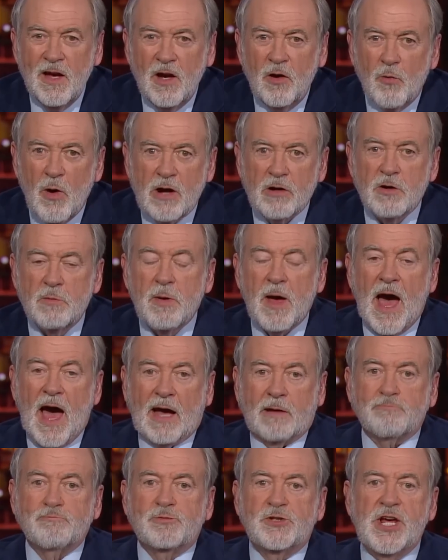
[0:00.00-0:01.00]
Welcome
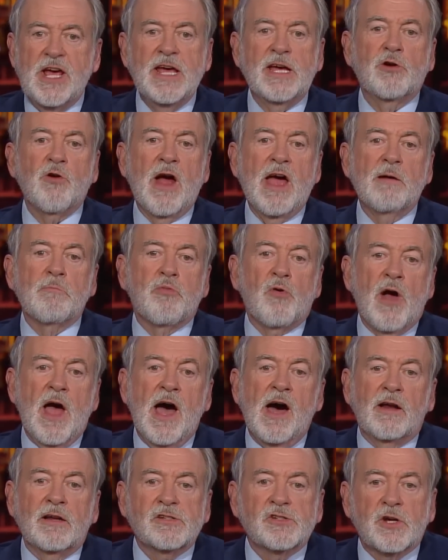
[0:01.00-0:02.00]
back. T. Graham
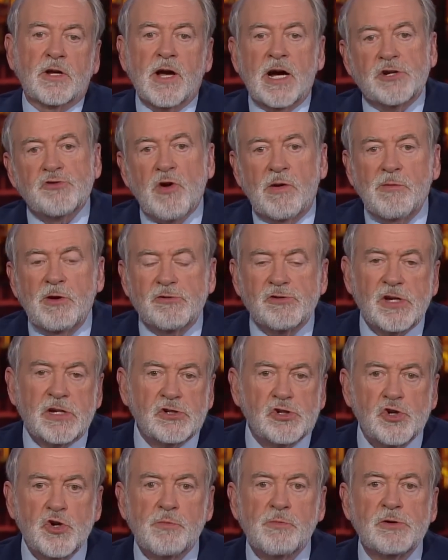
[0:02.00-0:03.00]
Brown is a country music
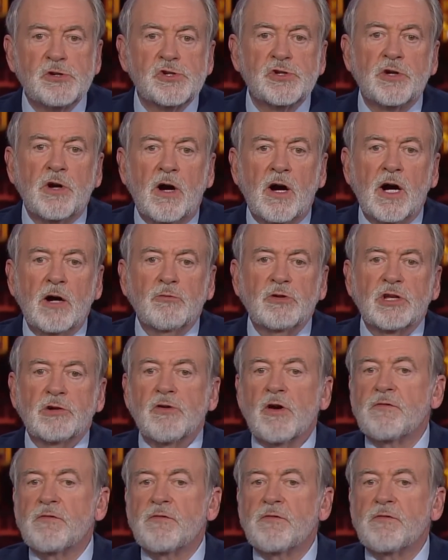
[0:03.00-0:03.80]
superstar with over